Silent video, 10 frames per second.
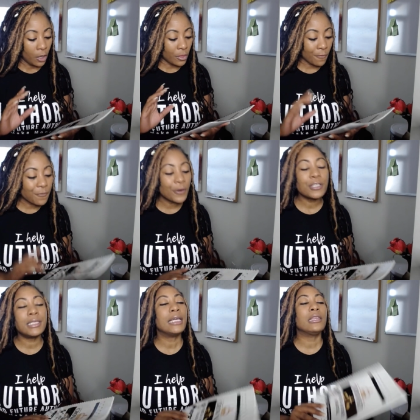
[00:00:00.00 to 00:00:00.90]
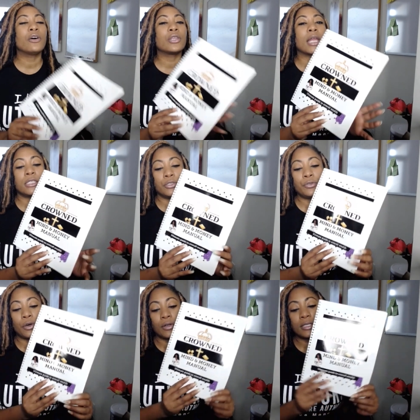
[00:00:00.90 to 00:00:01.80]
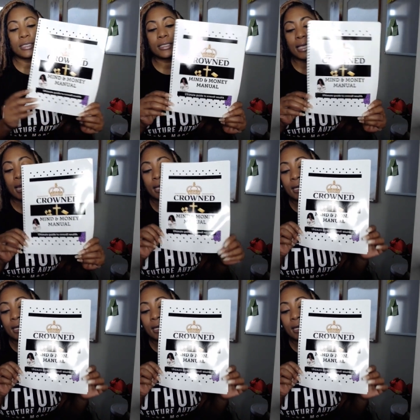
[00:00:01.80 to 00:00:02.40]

The first thing though that I do notice is that